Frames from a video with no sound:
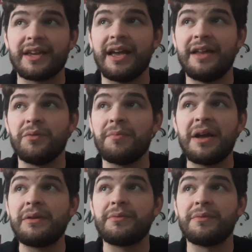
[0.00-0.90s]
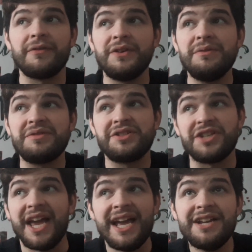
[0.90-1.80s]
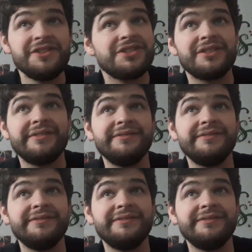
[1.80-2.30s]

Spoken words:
And will my review change?